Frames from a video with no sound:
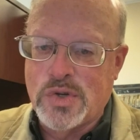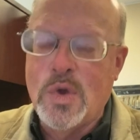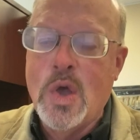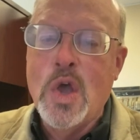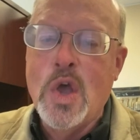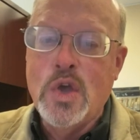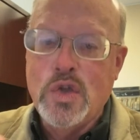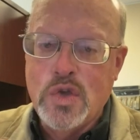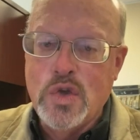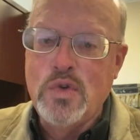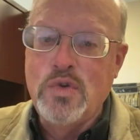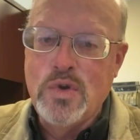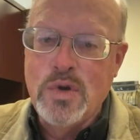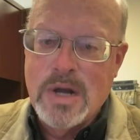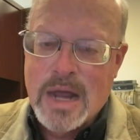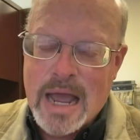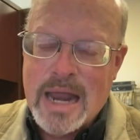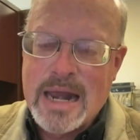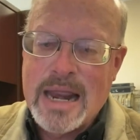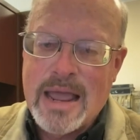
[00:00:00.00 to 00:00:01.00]
you you
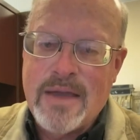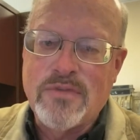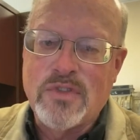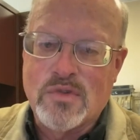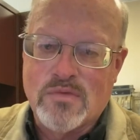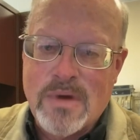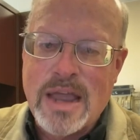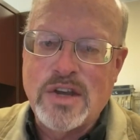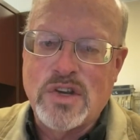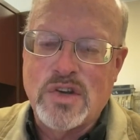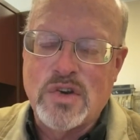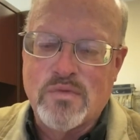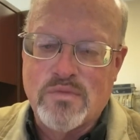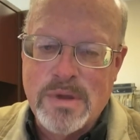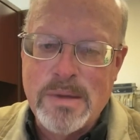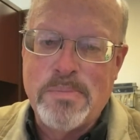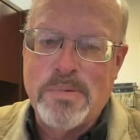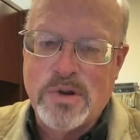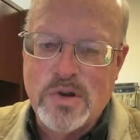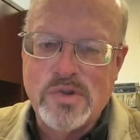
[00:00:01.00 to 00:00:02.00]
do not have the right to
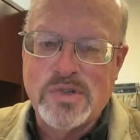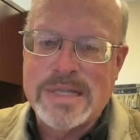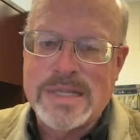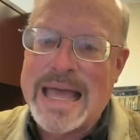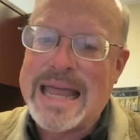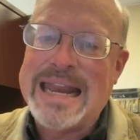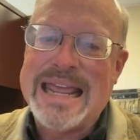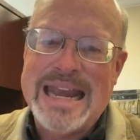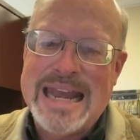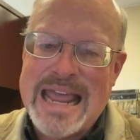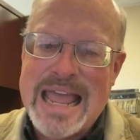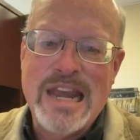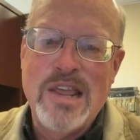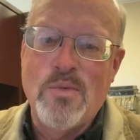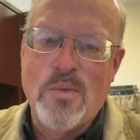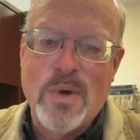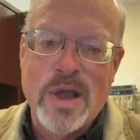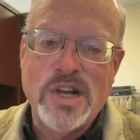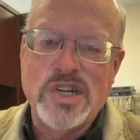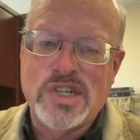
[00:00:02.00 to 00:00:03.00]
reproduce that in
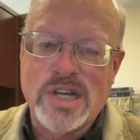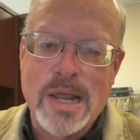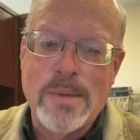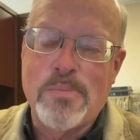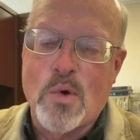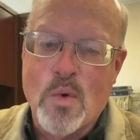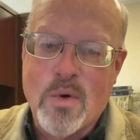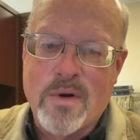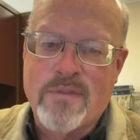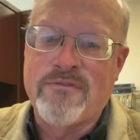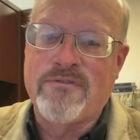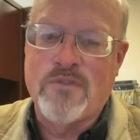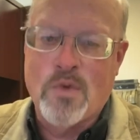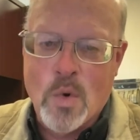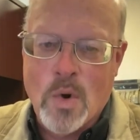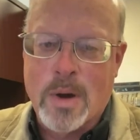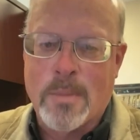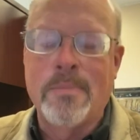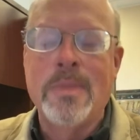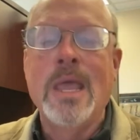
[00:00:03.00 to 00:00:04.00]
any way, shape, or
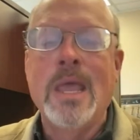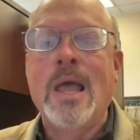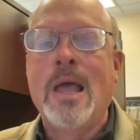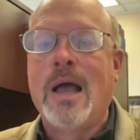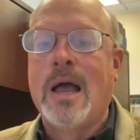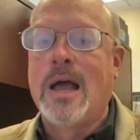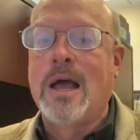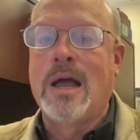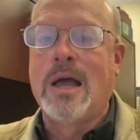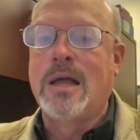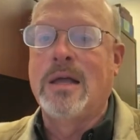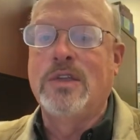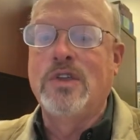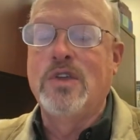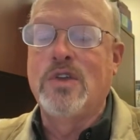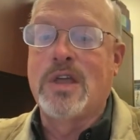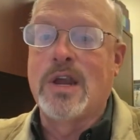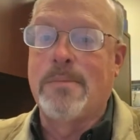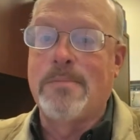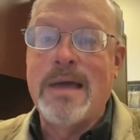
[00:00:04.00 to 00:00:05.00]
form.
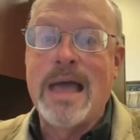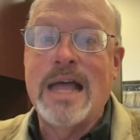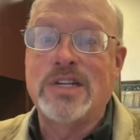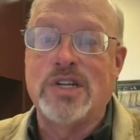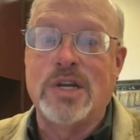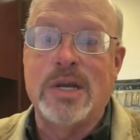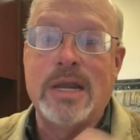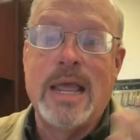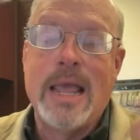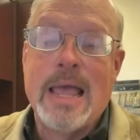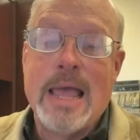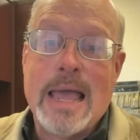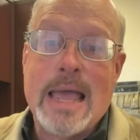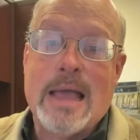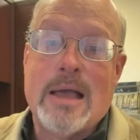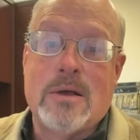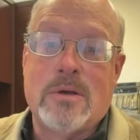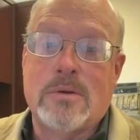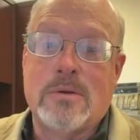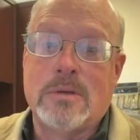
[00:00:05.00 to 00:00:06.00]
You can imagine
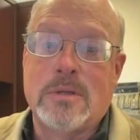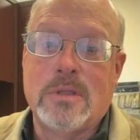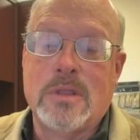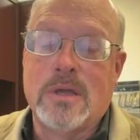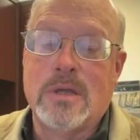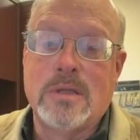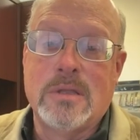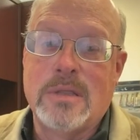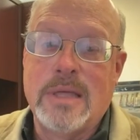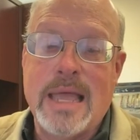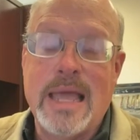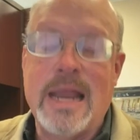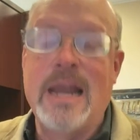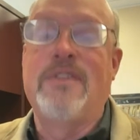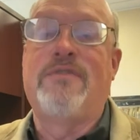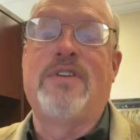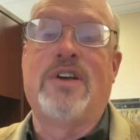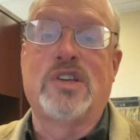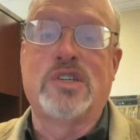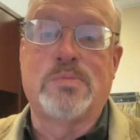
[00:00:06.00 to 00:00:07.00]
how the
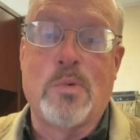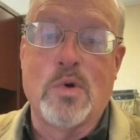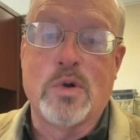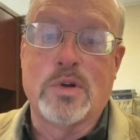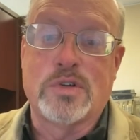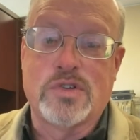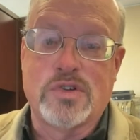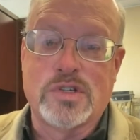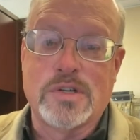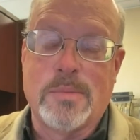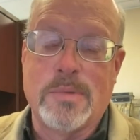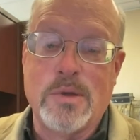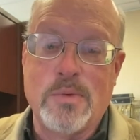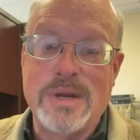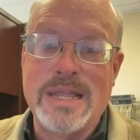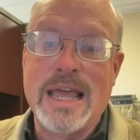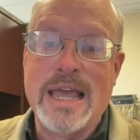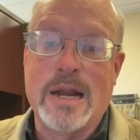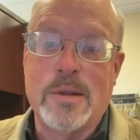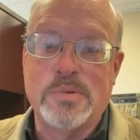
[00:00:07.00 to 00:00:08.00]
NFL sports or
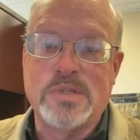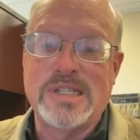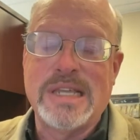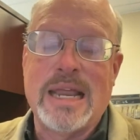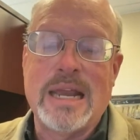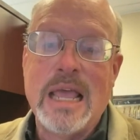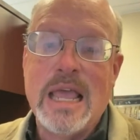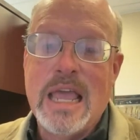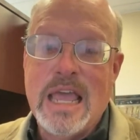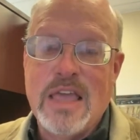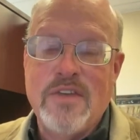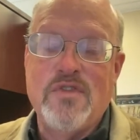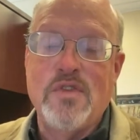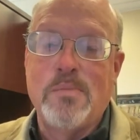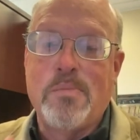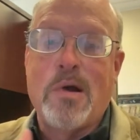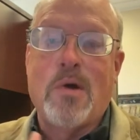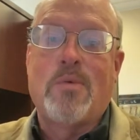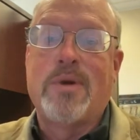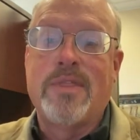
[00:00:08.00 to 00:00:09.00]
somebody would get upset if
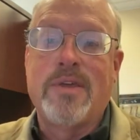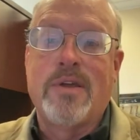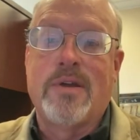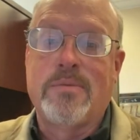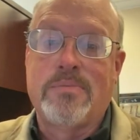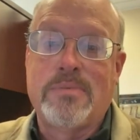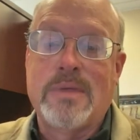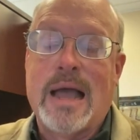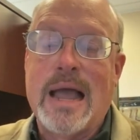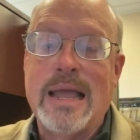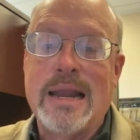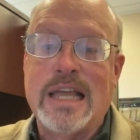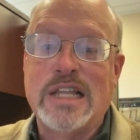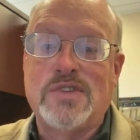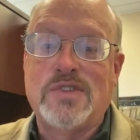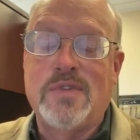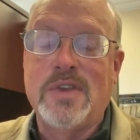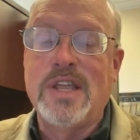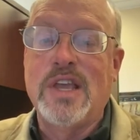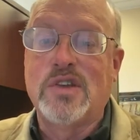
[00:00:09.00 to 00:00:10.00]
you bought one of their
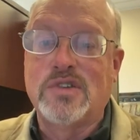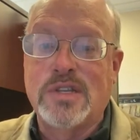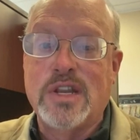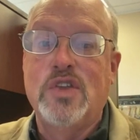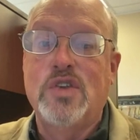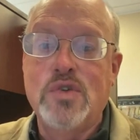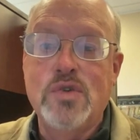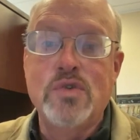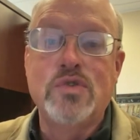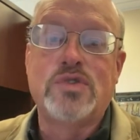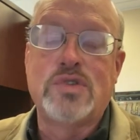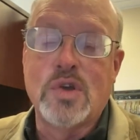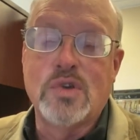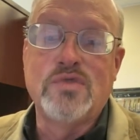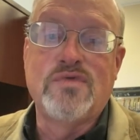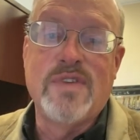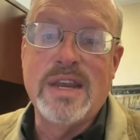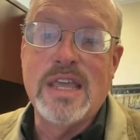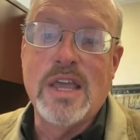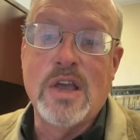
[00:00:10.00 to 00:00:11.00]
highlights videos and then you use
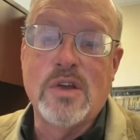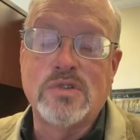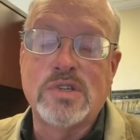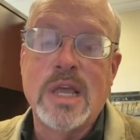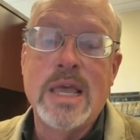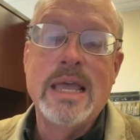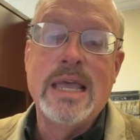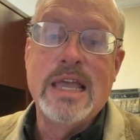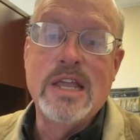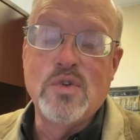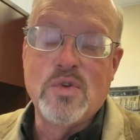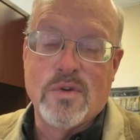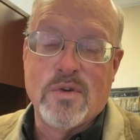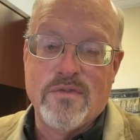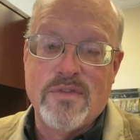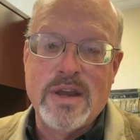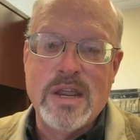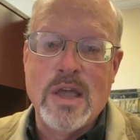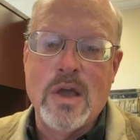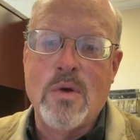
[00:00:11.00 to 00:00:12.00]
those videos in
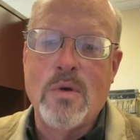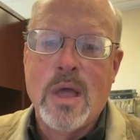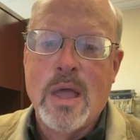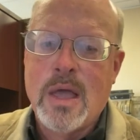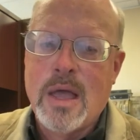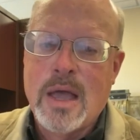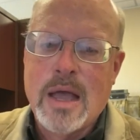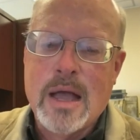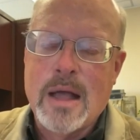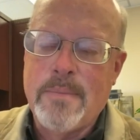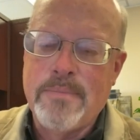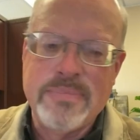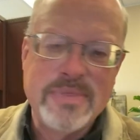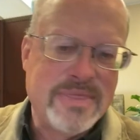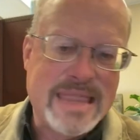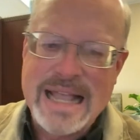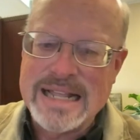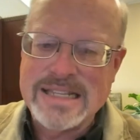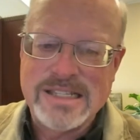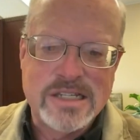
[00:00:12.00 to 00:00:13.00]
your video.
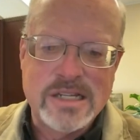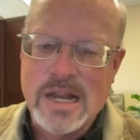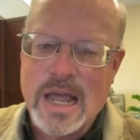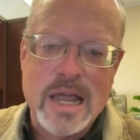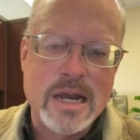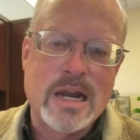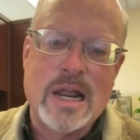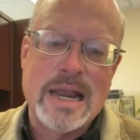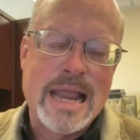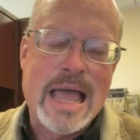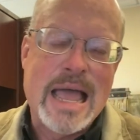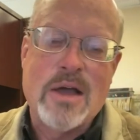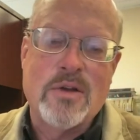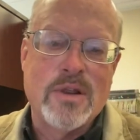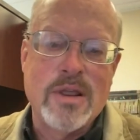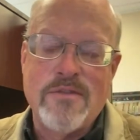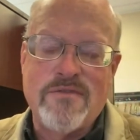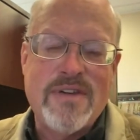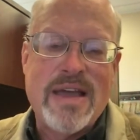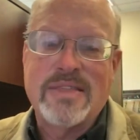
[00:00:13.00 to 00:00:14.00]
That's not
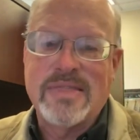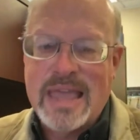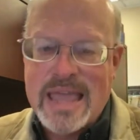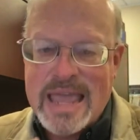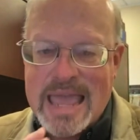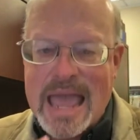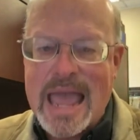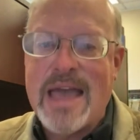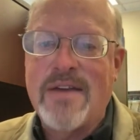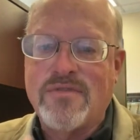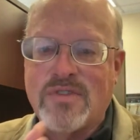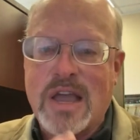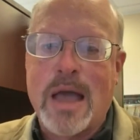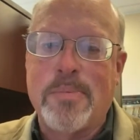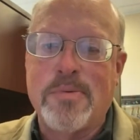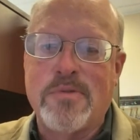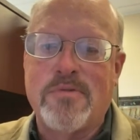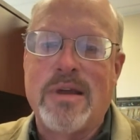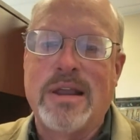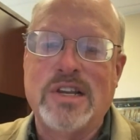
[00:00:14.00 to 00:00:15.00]
allowed. In fact, they have
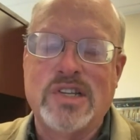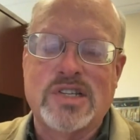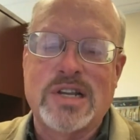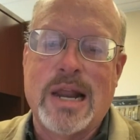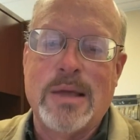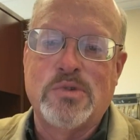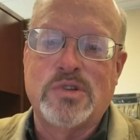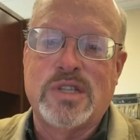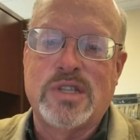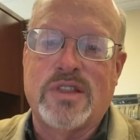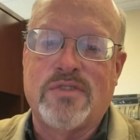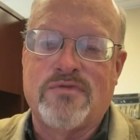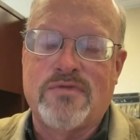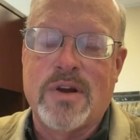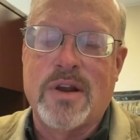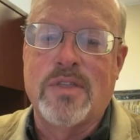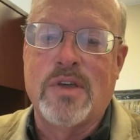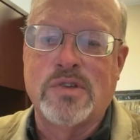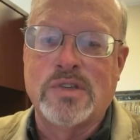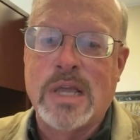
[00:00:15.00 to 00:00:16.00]
copyright disclaimers to the
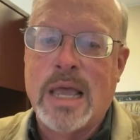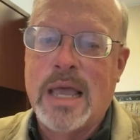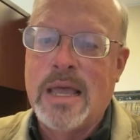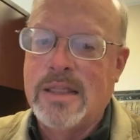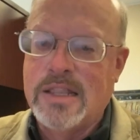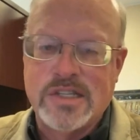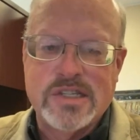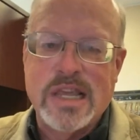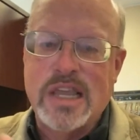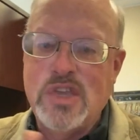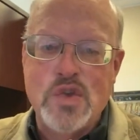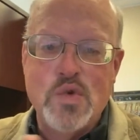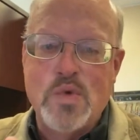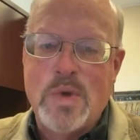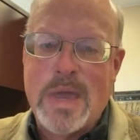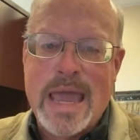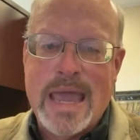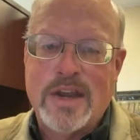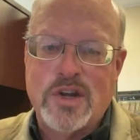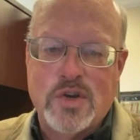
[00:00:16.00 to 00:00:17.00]
front of those that say
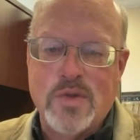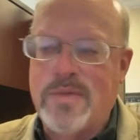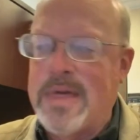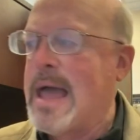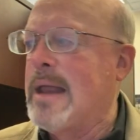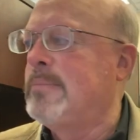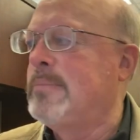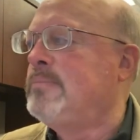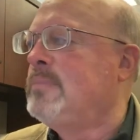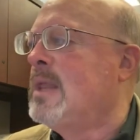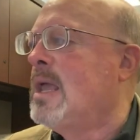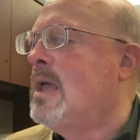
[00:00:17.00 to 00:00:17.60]
you can't do that.